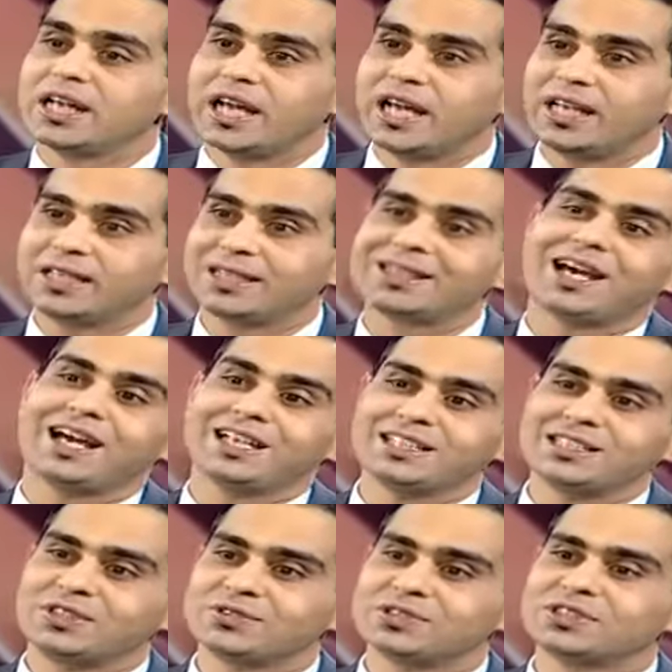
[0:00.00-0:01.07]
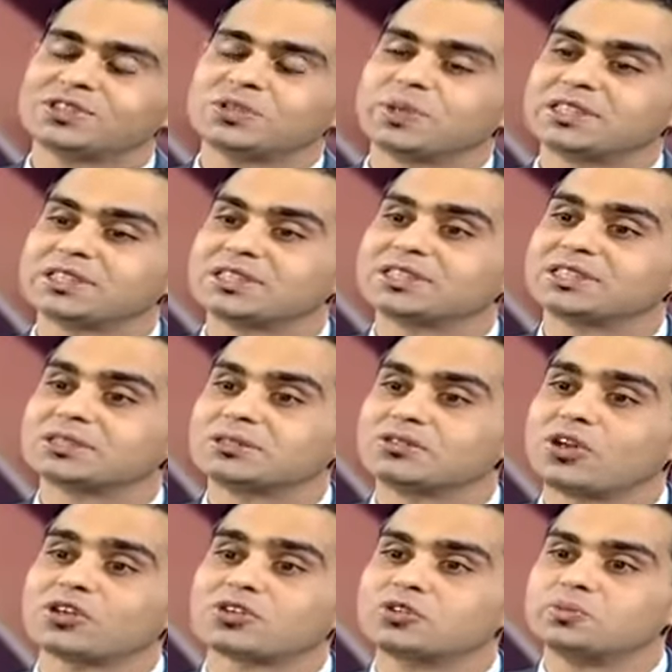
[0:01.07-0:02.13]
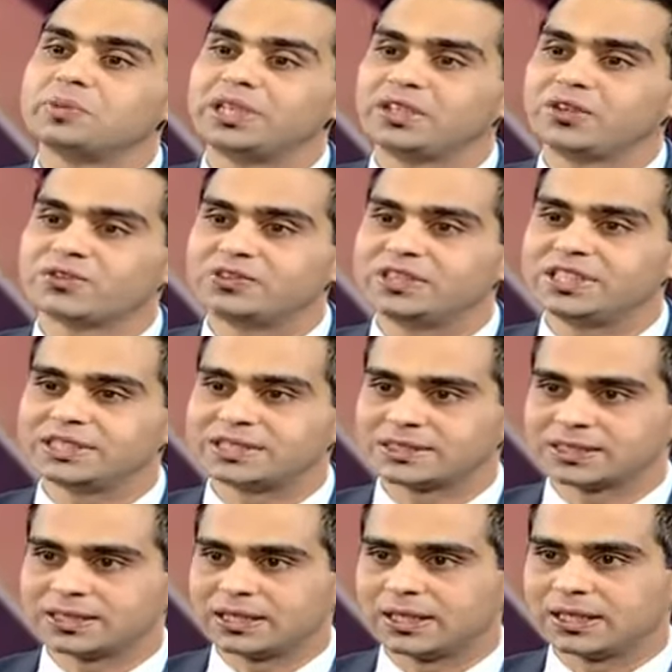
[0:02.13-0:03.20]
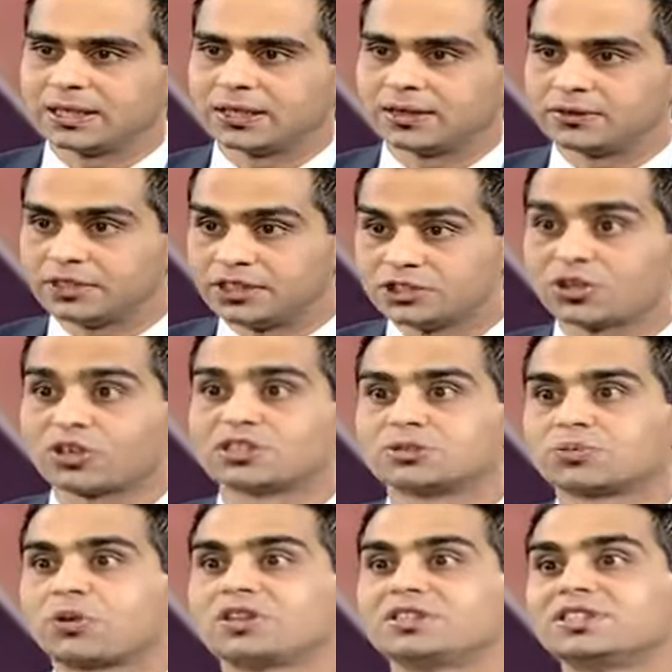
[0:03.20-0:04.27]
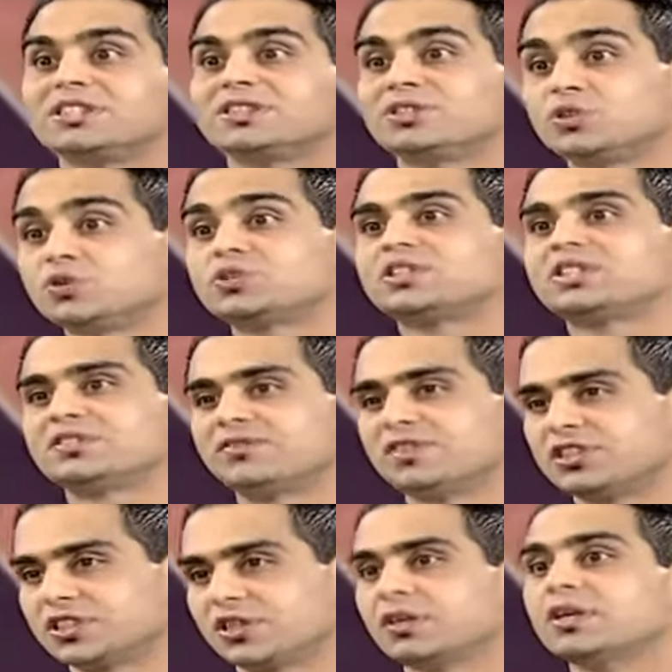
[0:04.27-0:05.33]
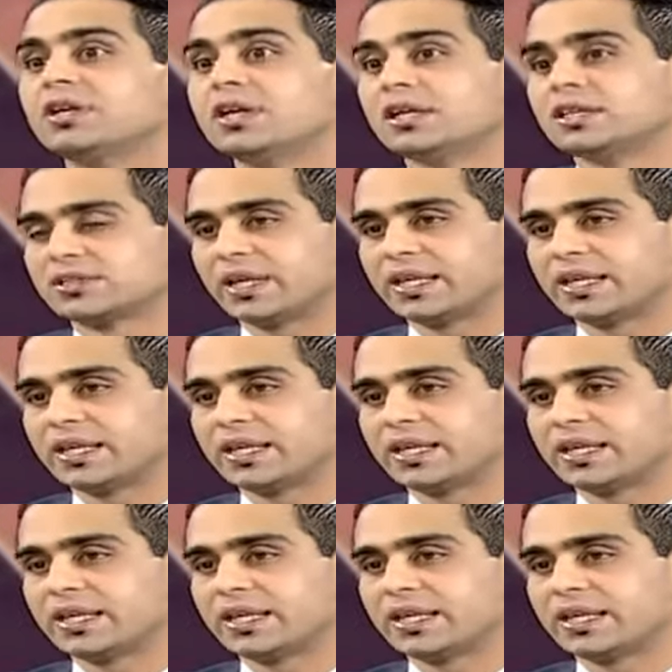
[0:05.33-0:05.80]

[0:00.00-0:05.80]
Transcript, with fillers: And the irony of the situation is not too many of these uh, insurance policies use this feature. Mm.